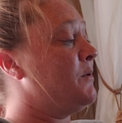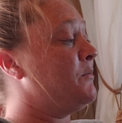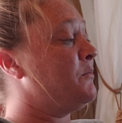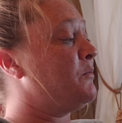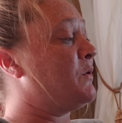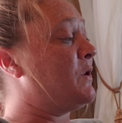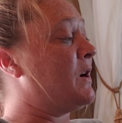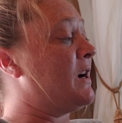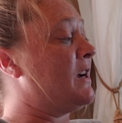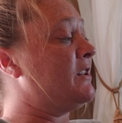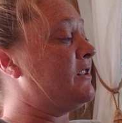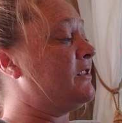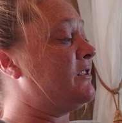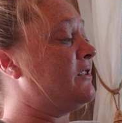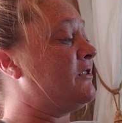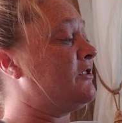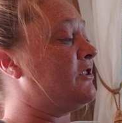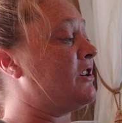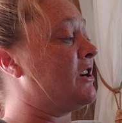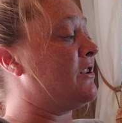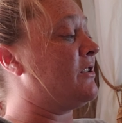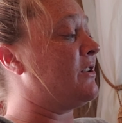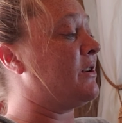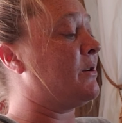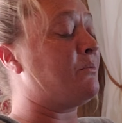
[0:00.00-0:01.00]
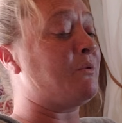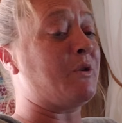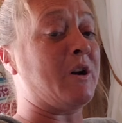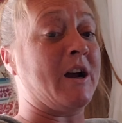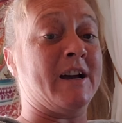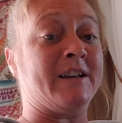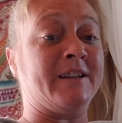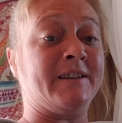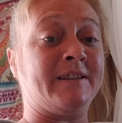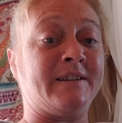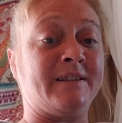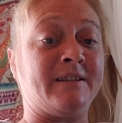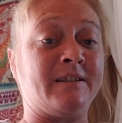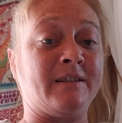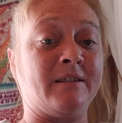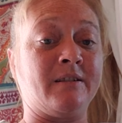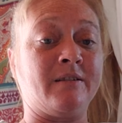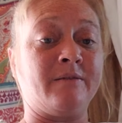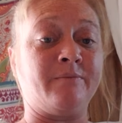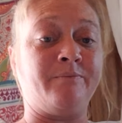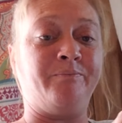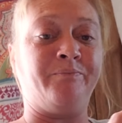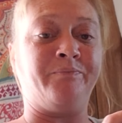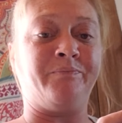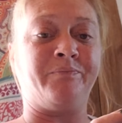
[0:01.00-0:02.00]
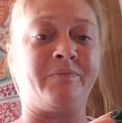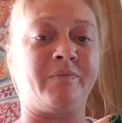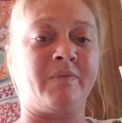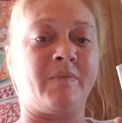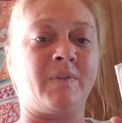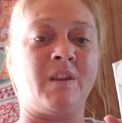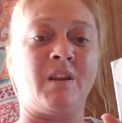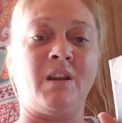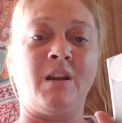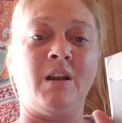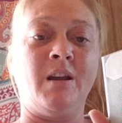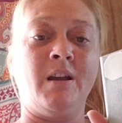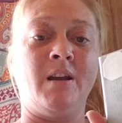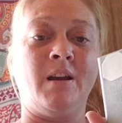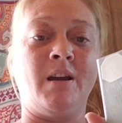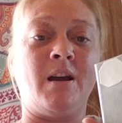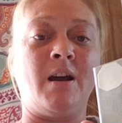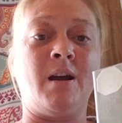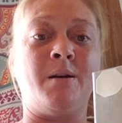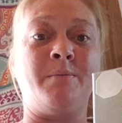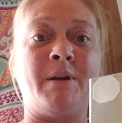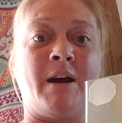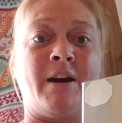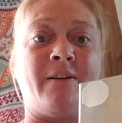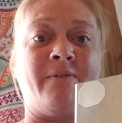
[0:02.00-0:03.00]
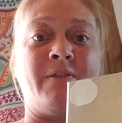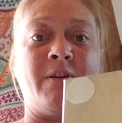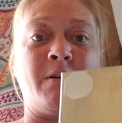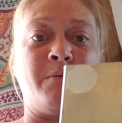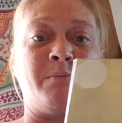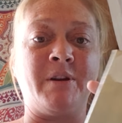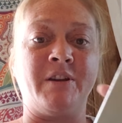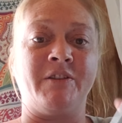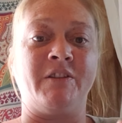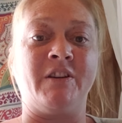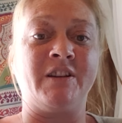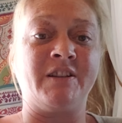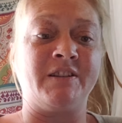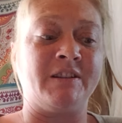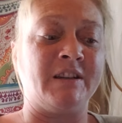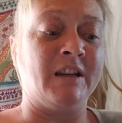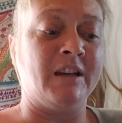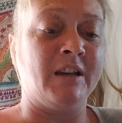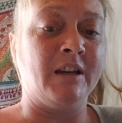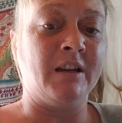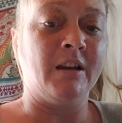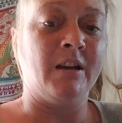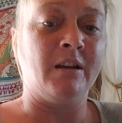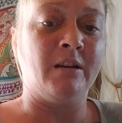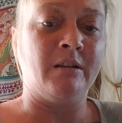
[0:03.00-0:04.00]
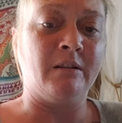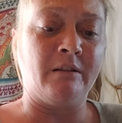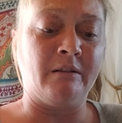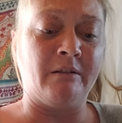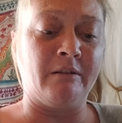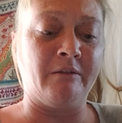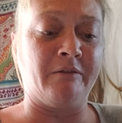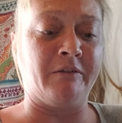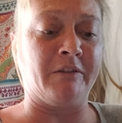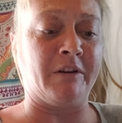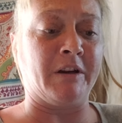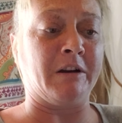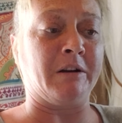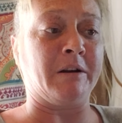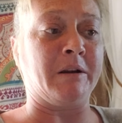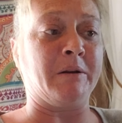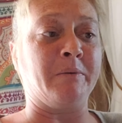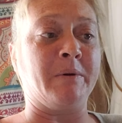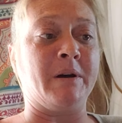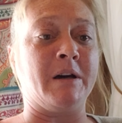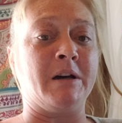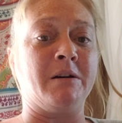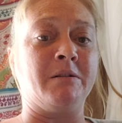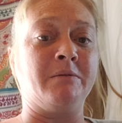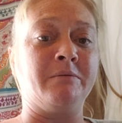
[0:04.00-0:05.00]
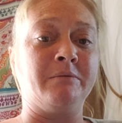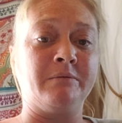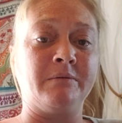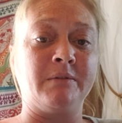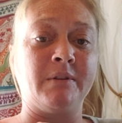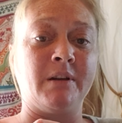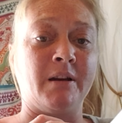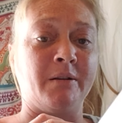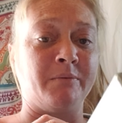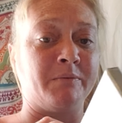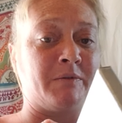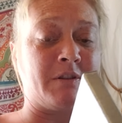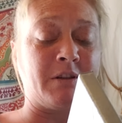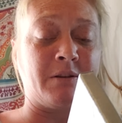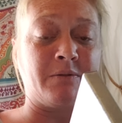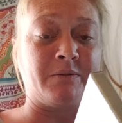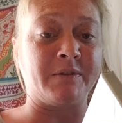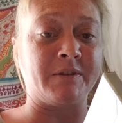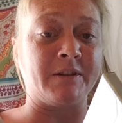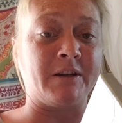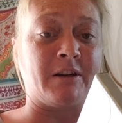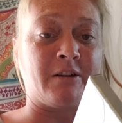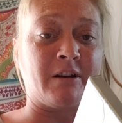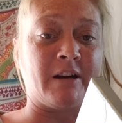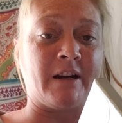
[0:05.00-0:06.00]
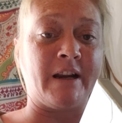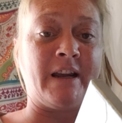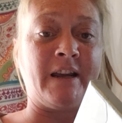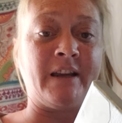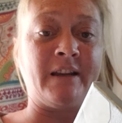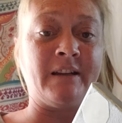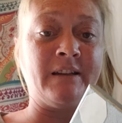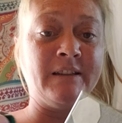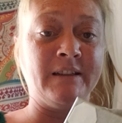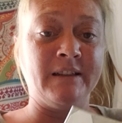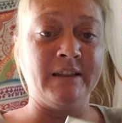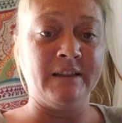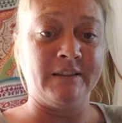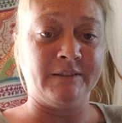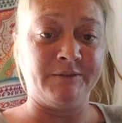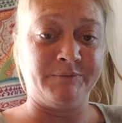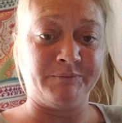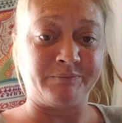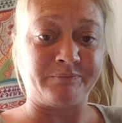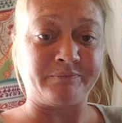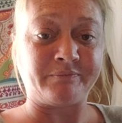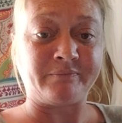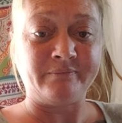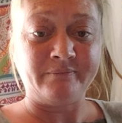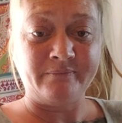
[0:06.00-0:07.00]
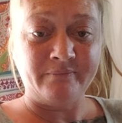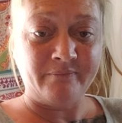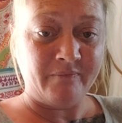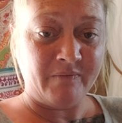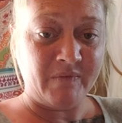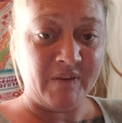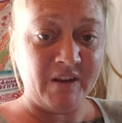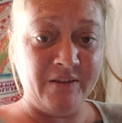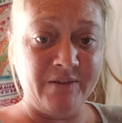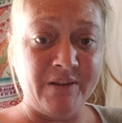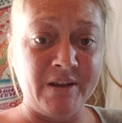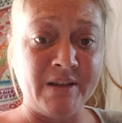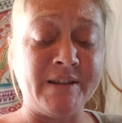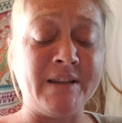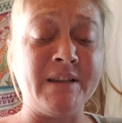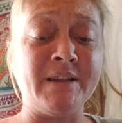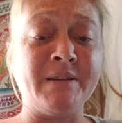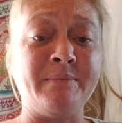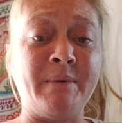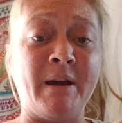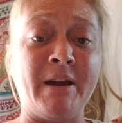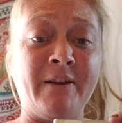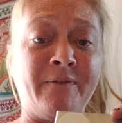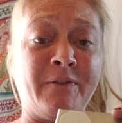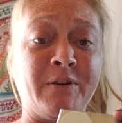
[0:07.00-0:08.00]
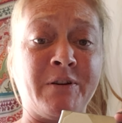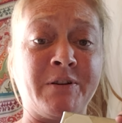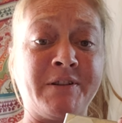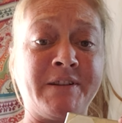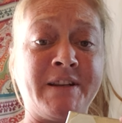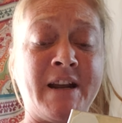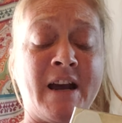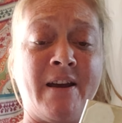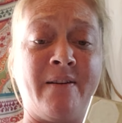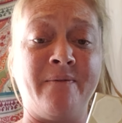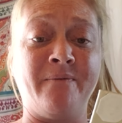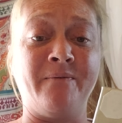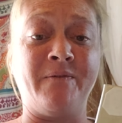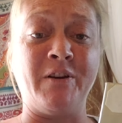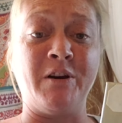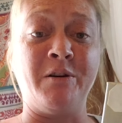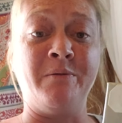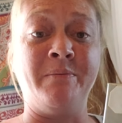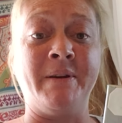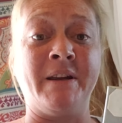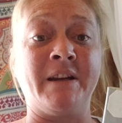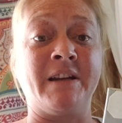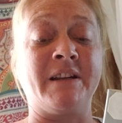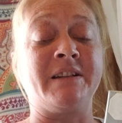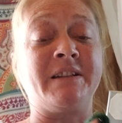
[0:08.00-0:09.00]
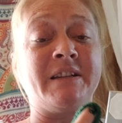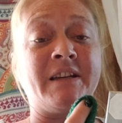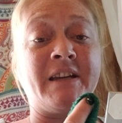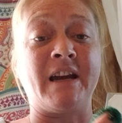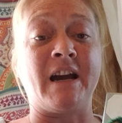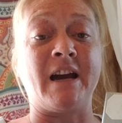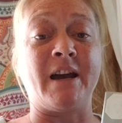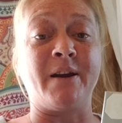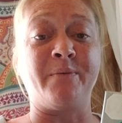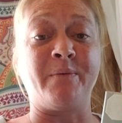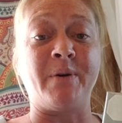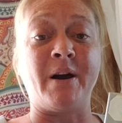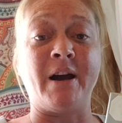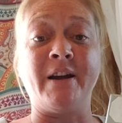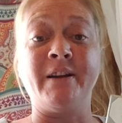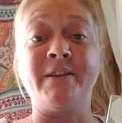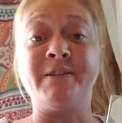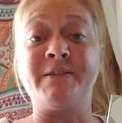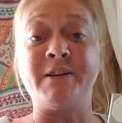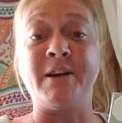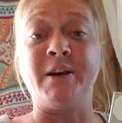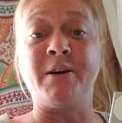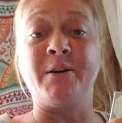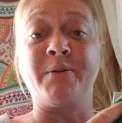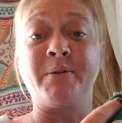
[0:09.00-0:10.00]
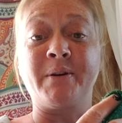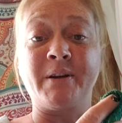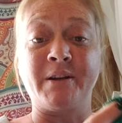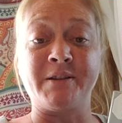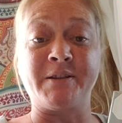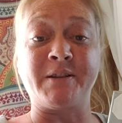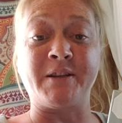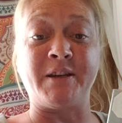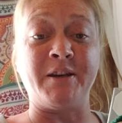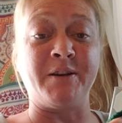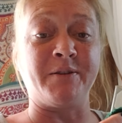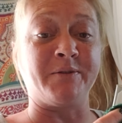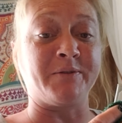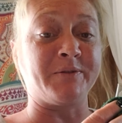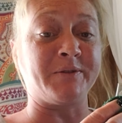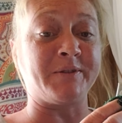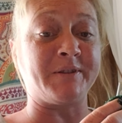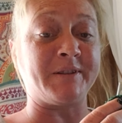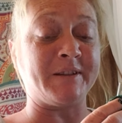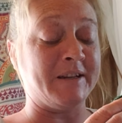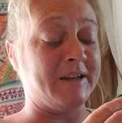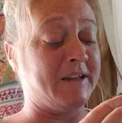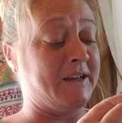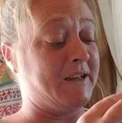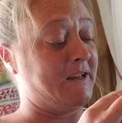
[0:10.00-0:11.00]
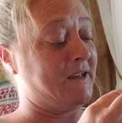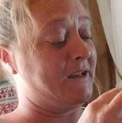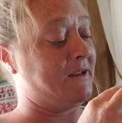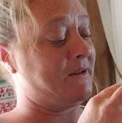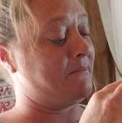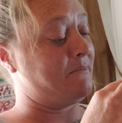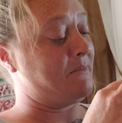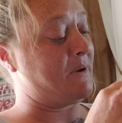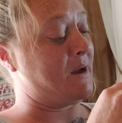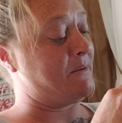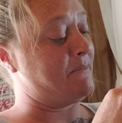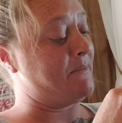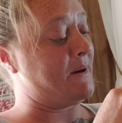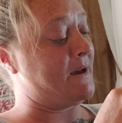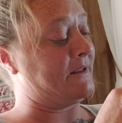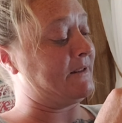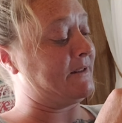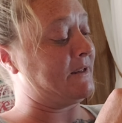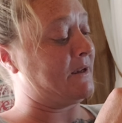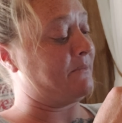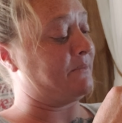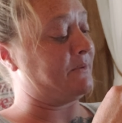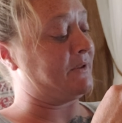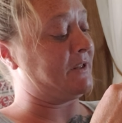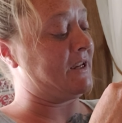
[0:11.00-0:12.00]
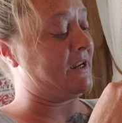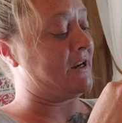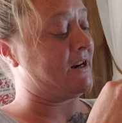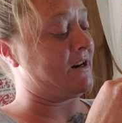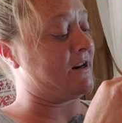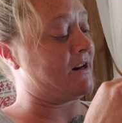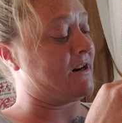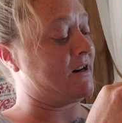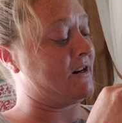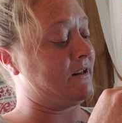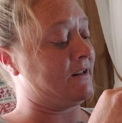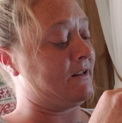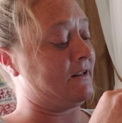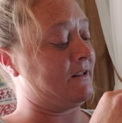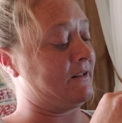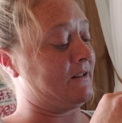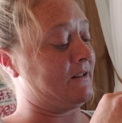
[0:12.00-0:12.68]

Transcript: press, gently press. I'm not filming this very well. I'm so sorry. This is my first time filming a DIY, so excuse my mess ups here.